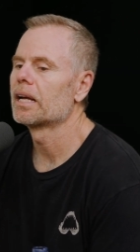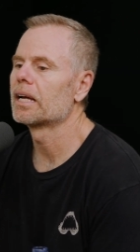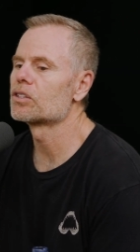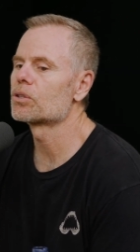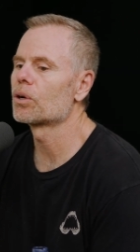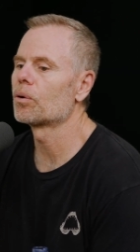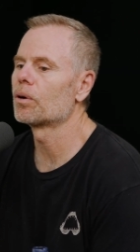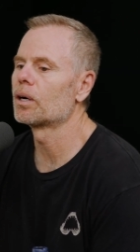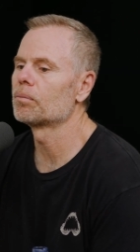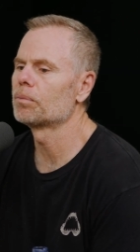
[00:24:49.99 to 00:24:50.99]
And so,
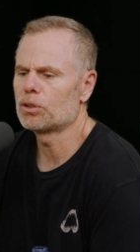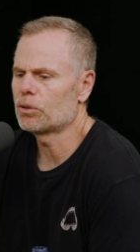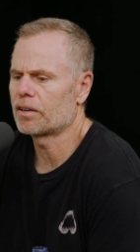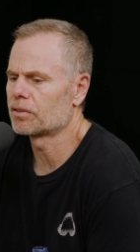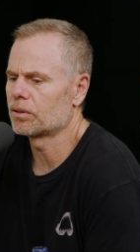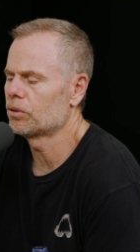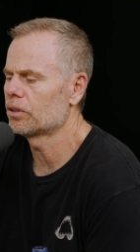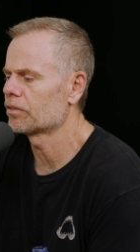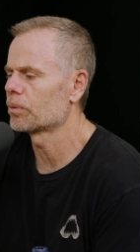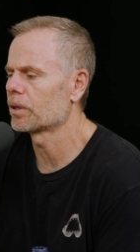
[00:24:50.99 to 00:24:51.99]
but you don't have
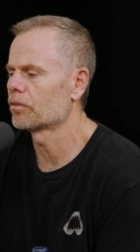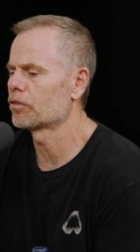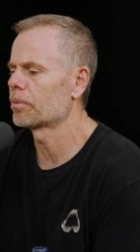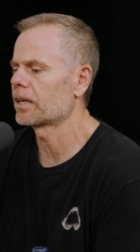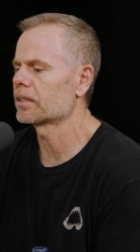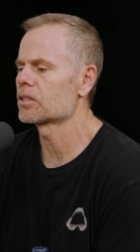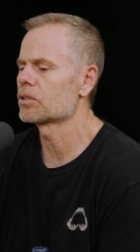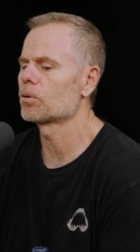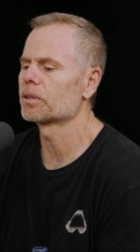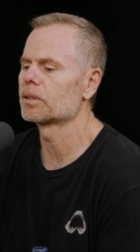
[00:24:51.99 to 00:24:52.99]
to wake up for
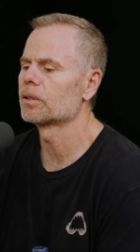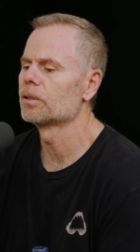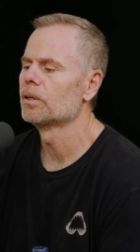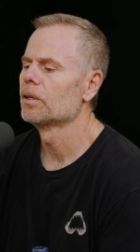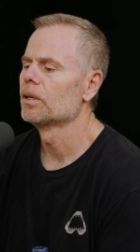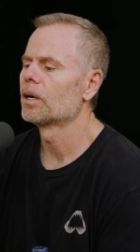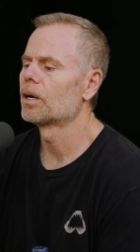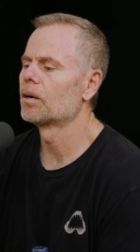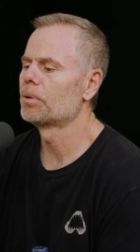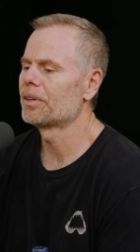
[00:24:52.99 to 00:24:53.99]
practice. No big deal.
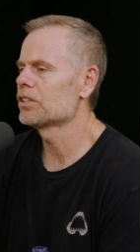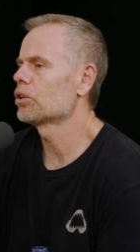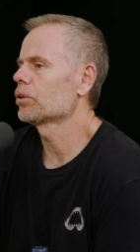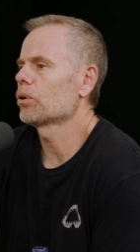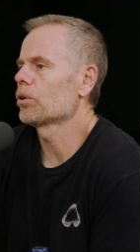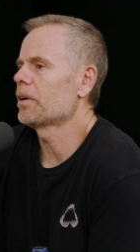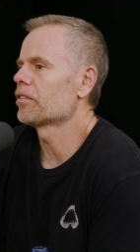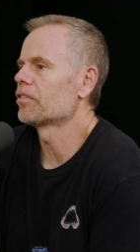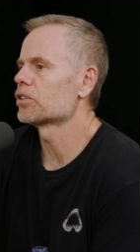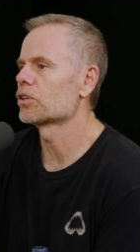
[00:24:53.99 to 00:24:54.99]
But then you don't get all the
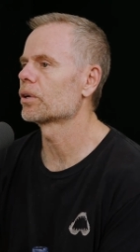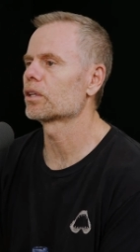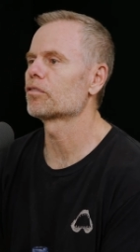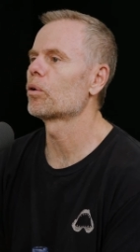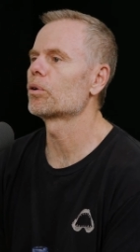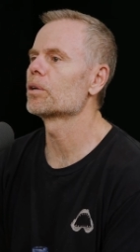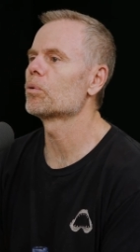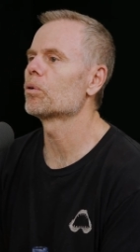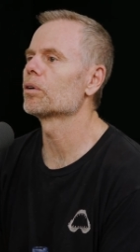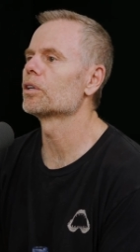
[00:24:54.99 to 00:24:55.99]
benefits. You don't get the phone
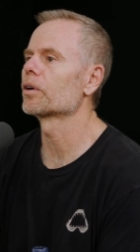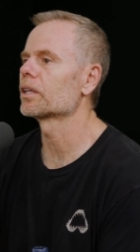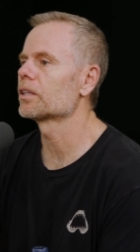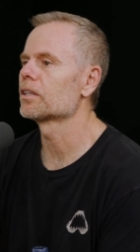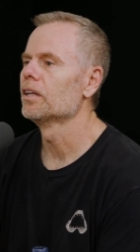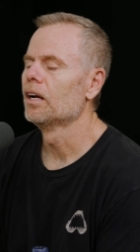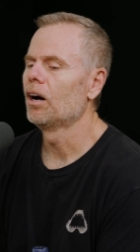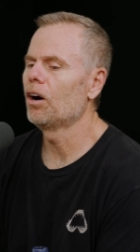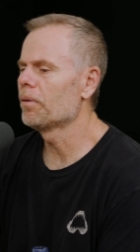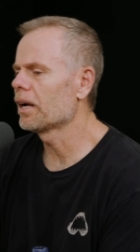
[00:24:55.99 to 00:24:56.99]
anymore. You don't get this.
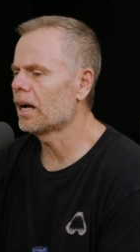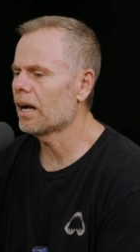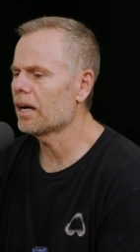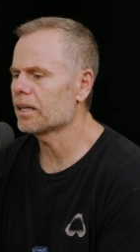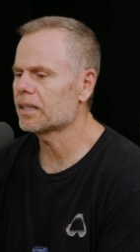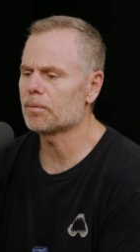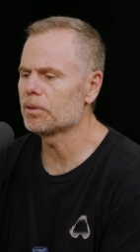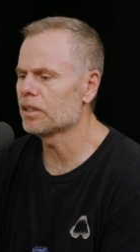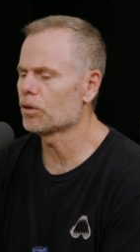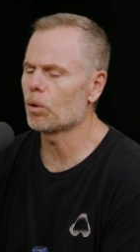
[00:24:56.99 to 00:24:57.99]
Oh my God, I can't
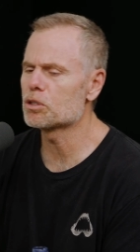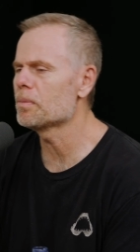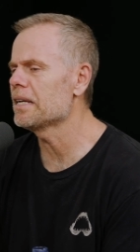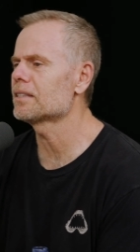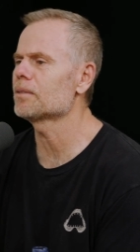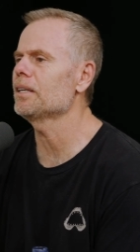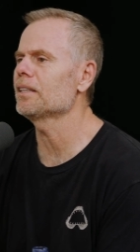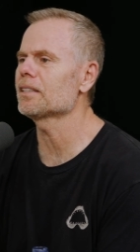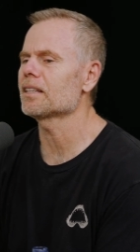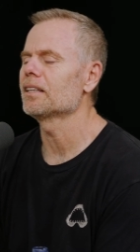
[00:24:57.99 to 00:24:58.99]
believe you're always mean to me.
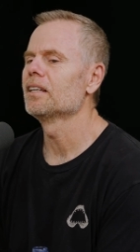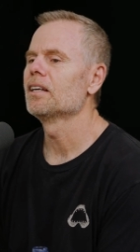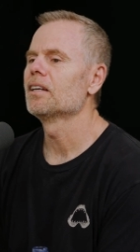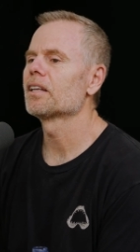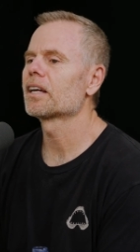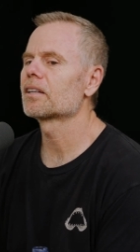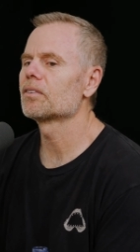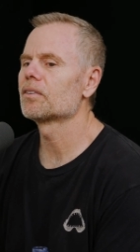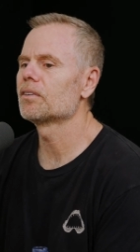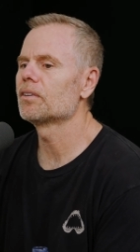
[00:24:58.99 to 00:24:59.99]
And this, like,
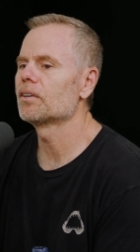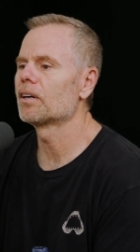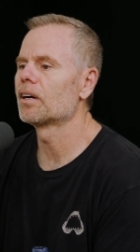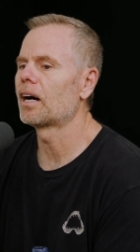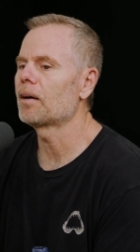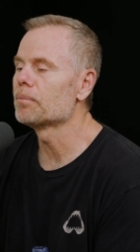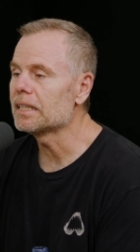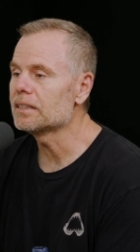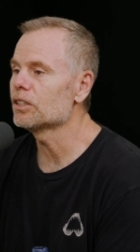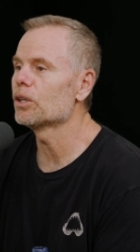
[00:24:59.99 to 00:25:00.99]
I'm
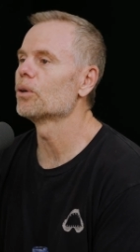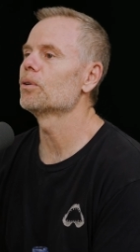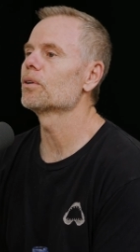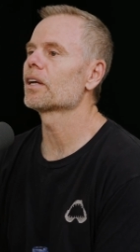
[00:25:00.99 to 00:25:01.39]
mean to you.